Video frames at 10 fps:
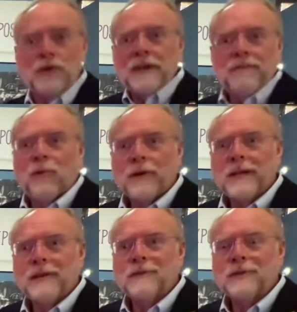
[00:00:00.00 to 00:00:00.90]
34
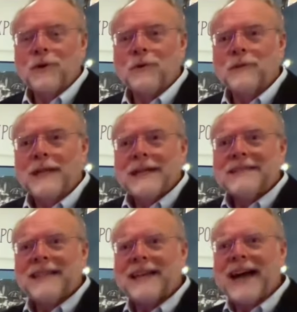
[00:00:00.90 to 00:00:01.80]
years old,
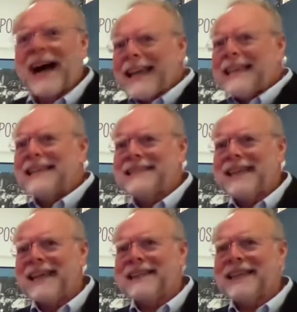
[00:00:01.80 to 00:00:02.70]
said, I can
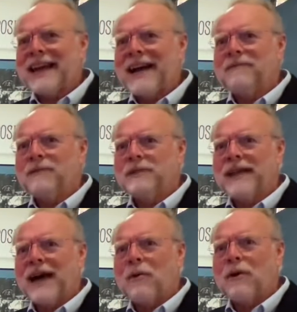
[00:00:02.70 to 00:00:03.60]
take the Eiffel
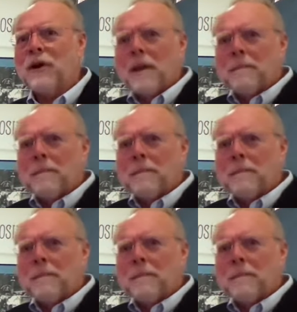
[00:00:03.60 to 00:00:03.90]
Tower,